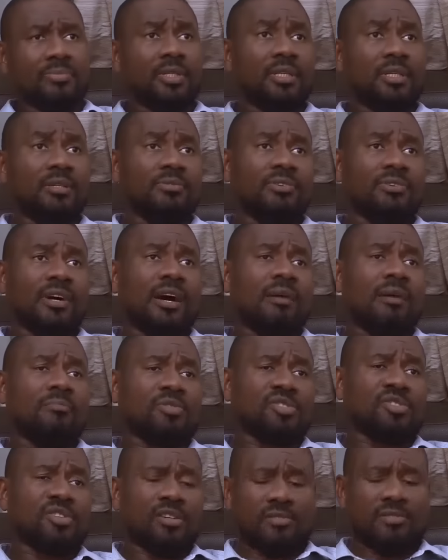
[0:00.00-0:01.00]
Eva, I'm
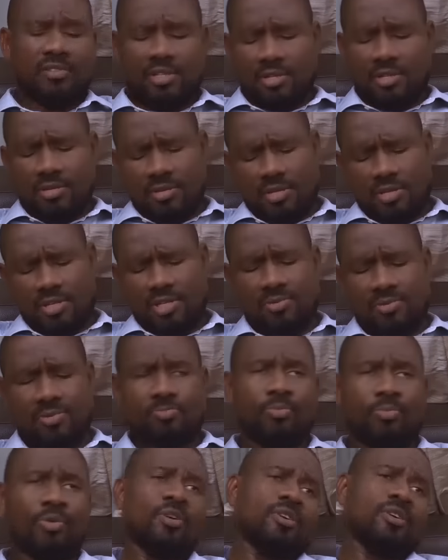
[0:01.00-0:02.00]
sorry. You know these
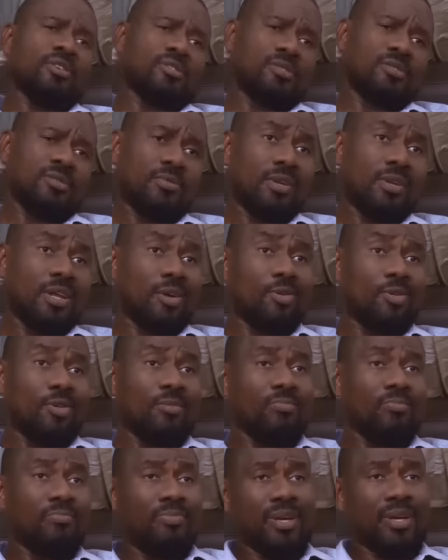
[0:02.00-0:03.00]
boys, when they
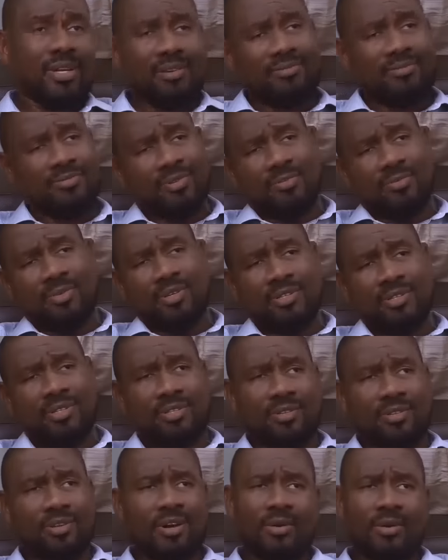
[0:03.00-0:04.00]
come begging for money,
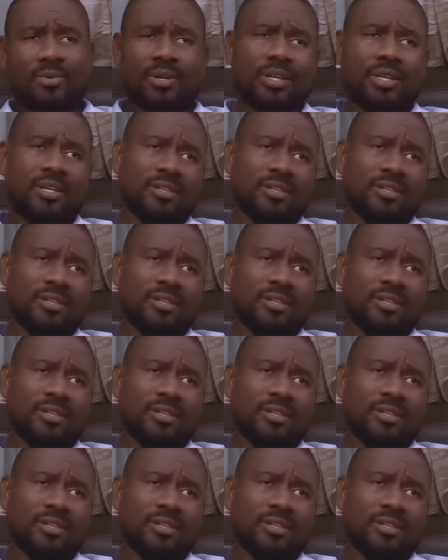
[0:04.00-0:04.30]
you know how it